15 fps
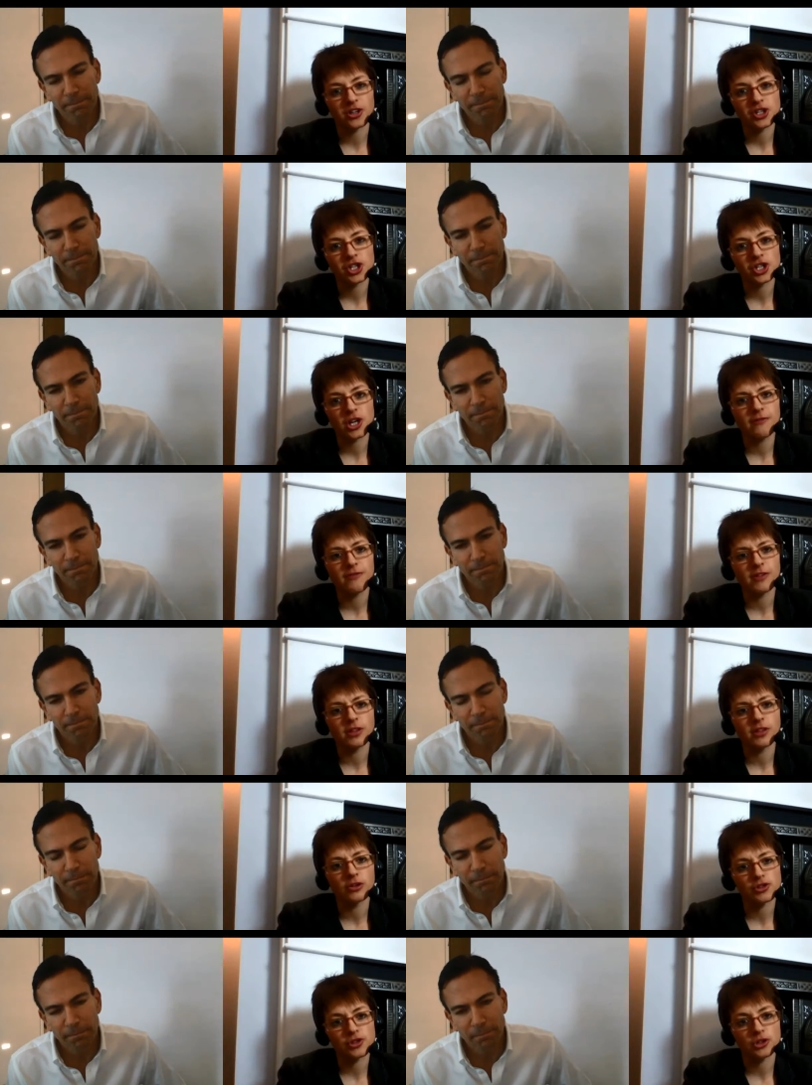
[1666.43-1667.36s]
Speaker 1: on
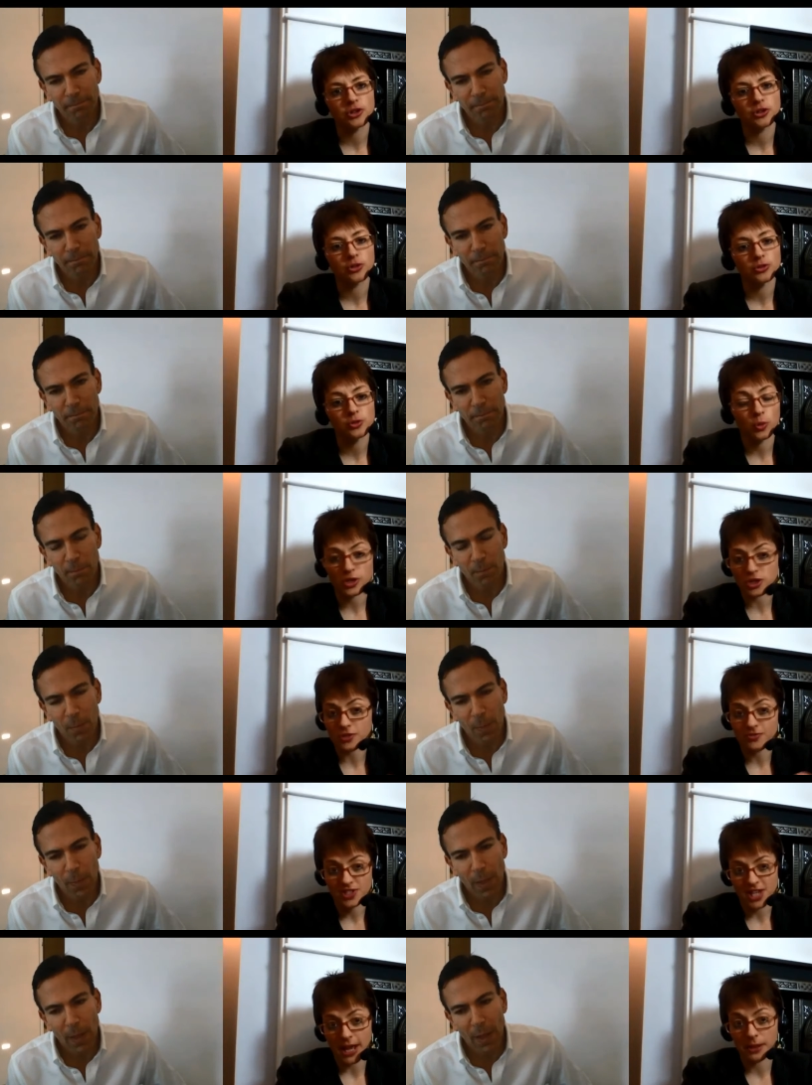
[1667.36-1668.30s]
achieving those goals
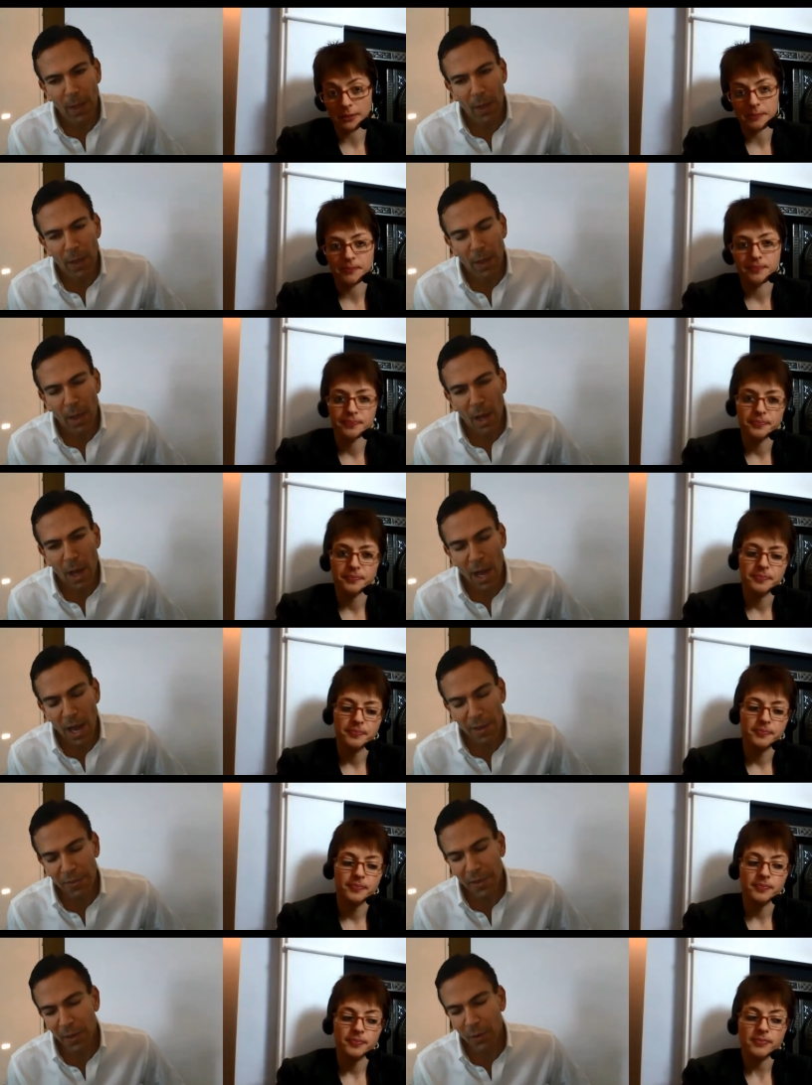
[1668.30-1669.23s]
once you've set them?
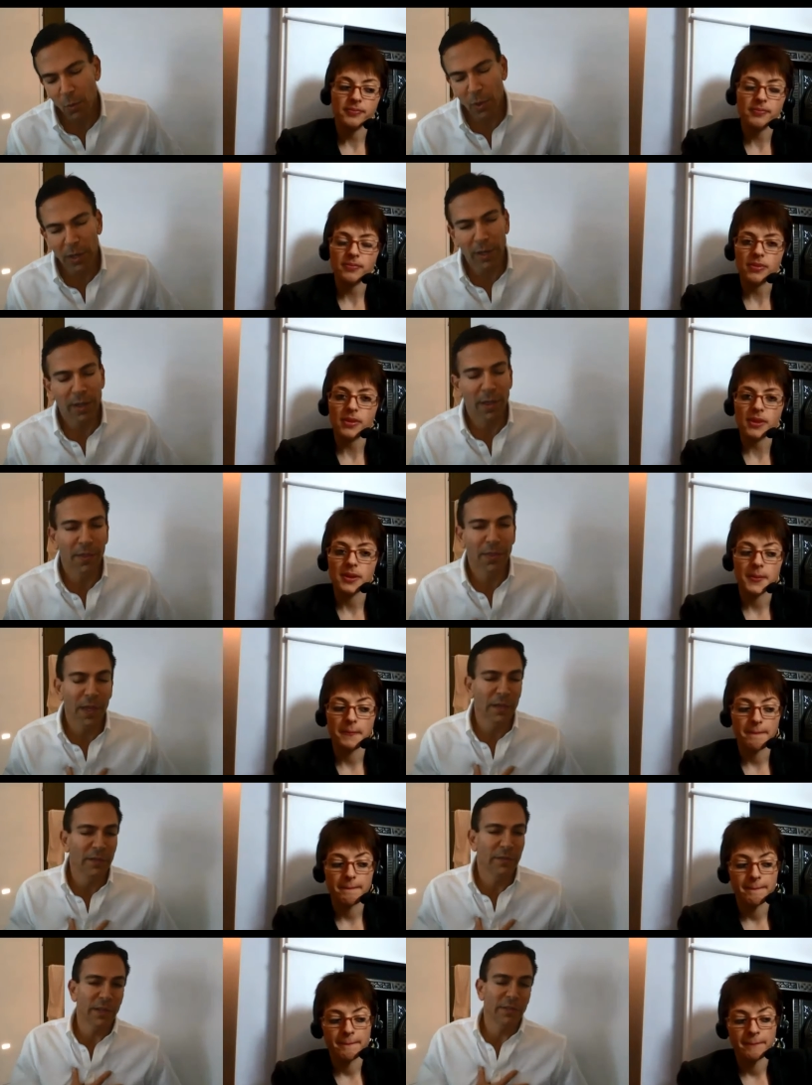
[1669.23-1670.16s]
I think one of the
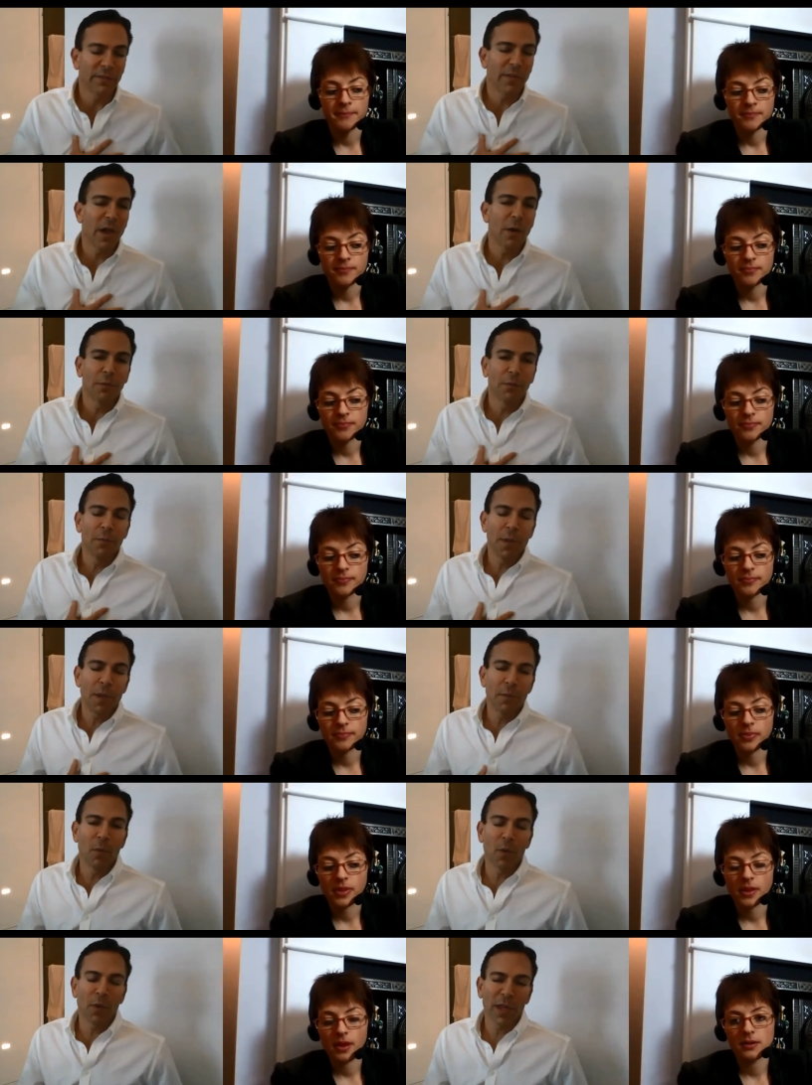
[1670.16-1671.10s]
Speaker 2: things that's helped
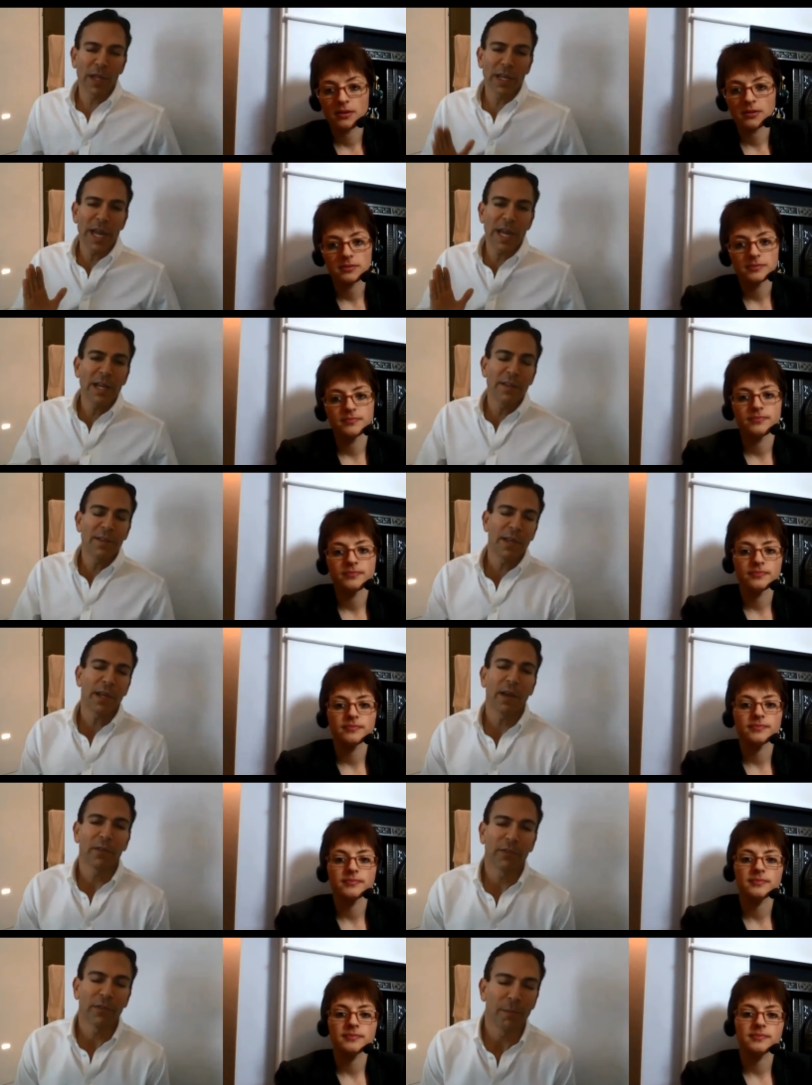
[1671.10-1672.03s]
me more than
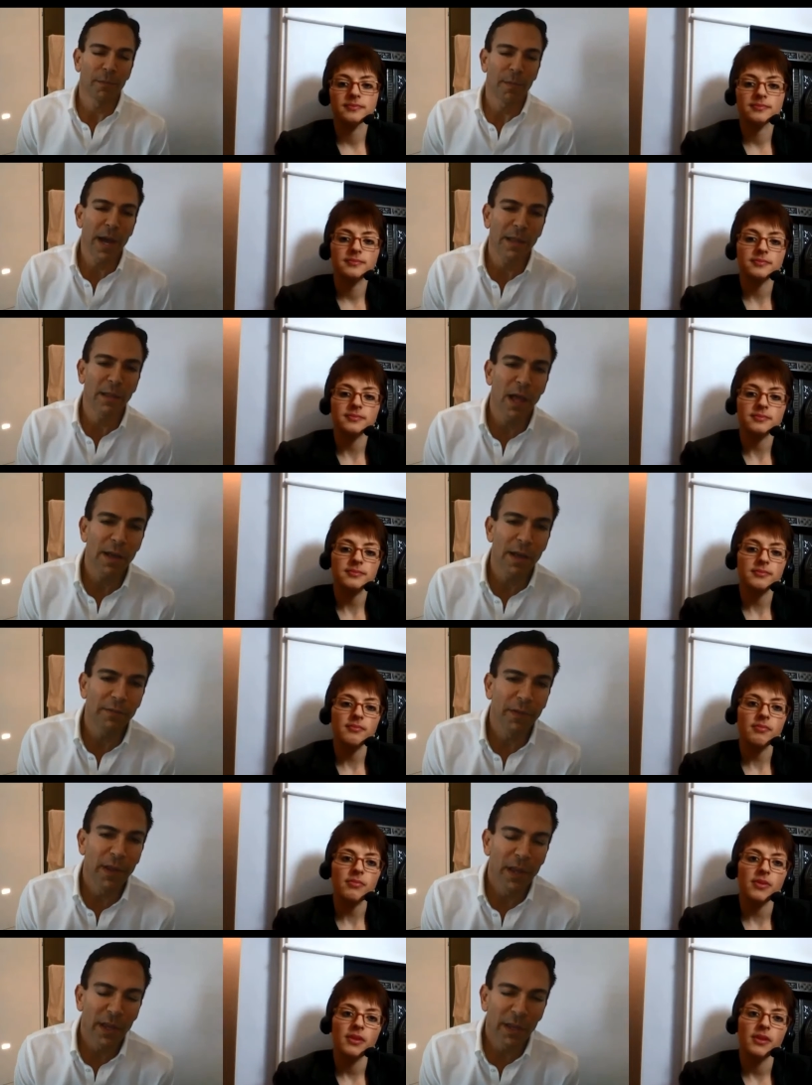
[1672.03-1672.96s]
anything else in my life
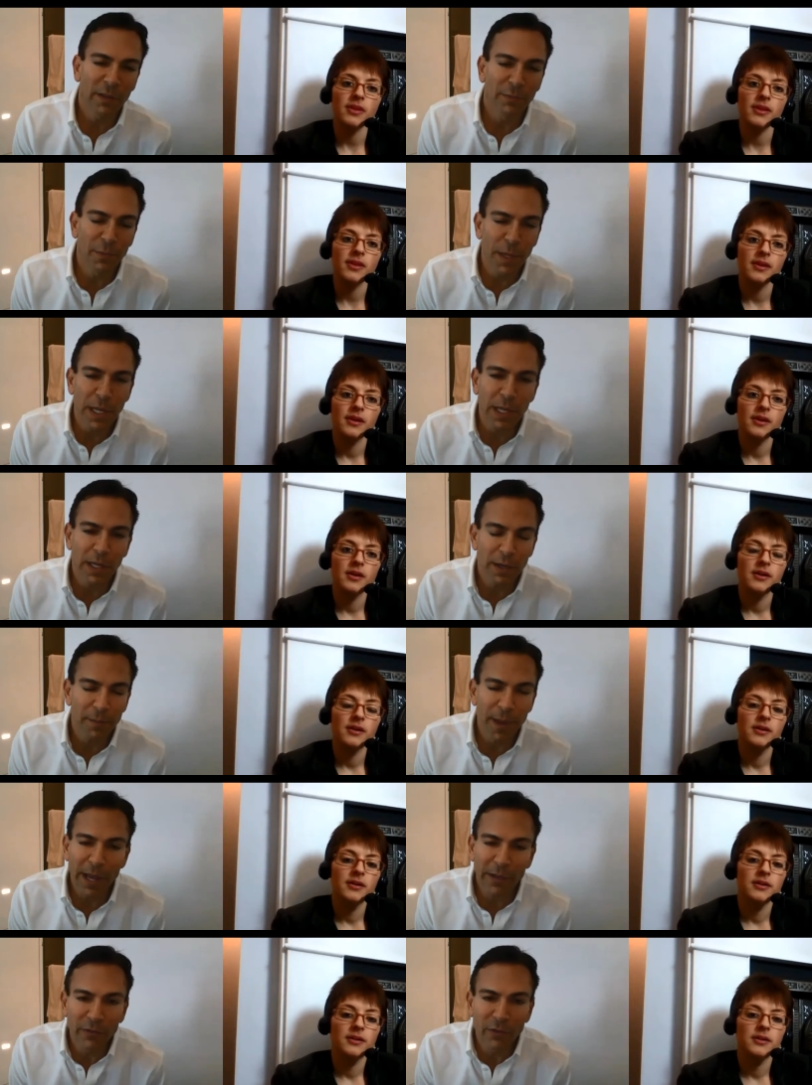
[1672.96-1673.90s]
is being in a
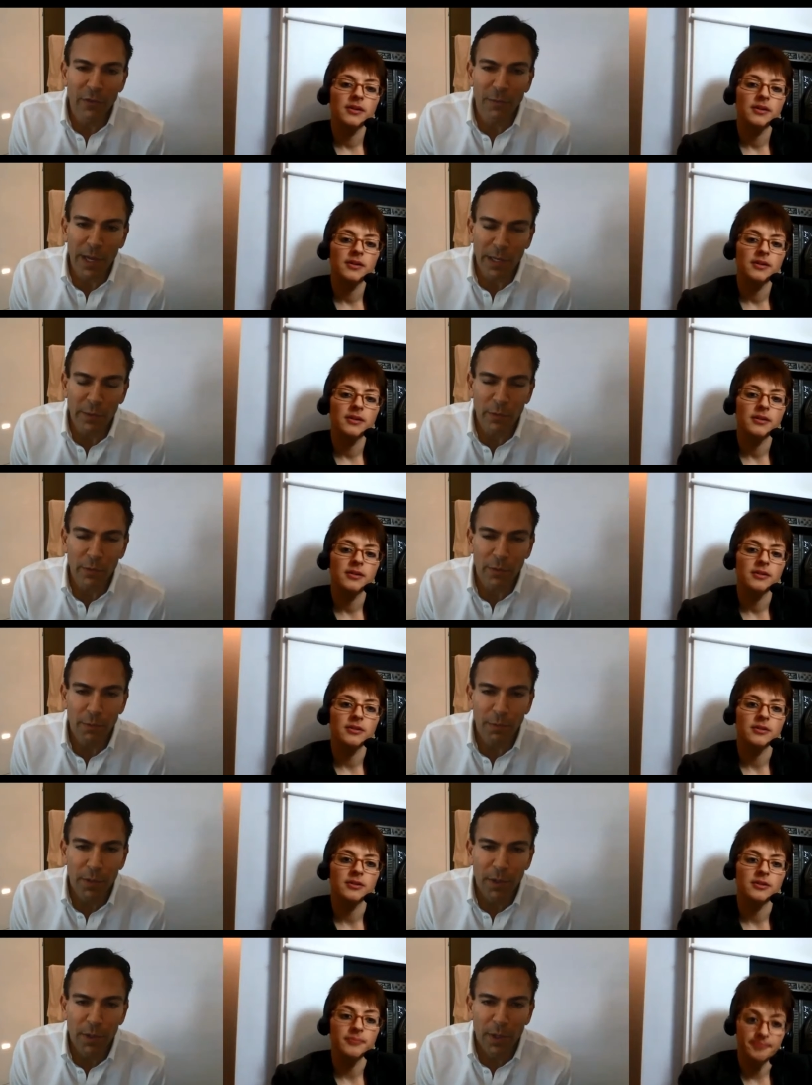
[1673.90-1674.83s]
mastermind group,
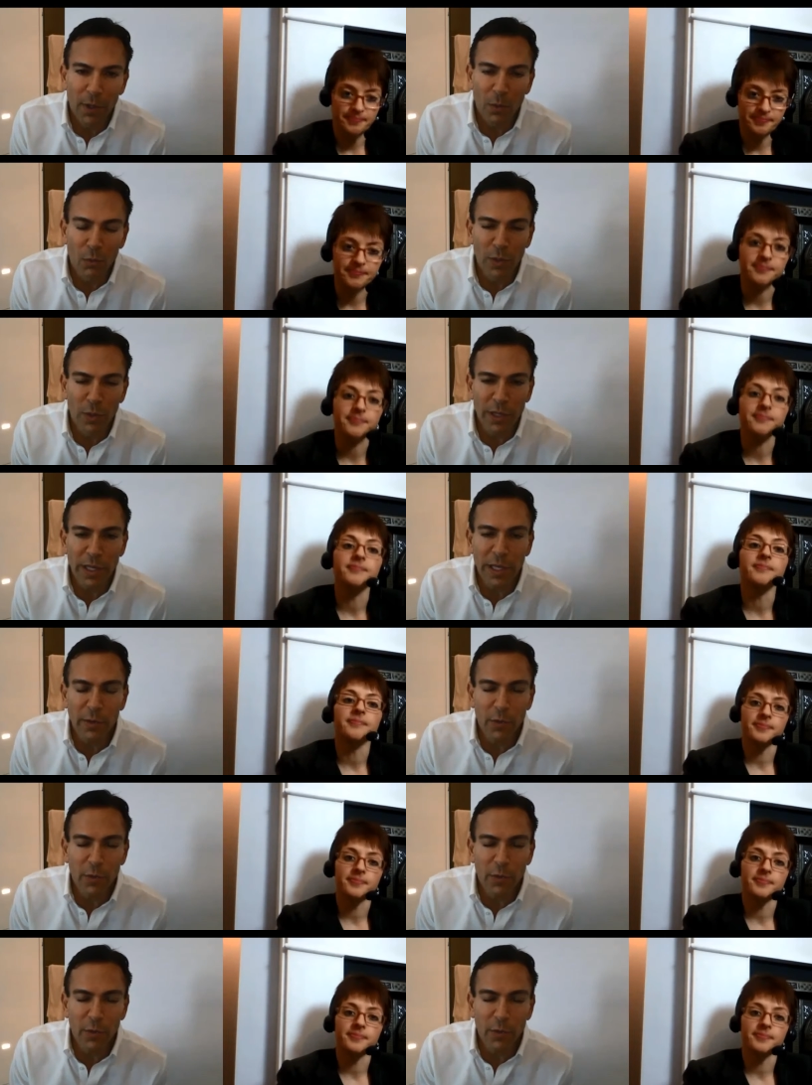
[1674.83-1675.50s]
mm-hmm. really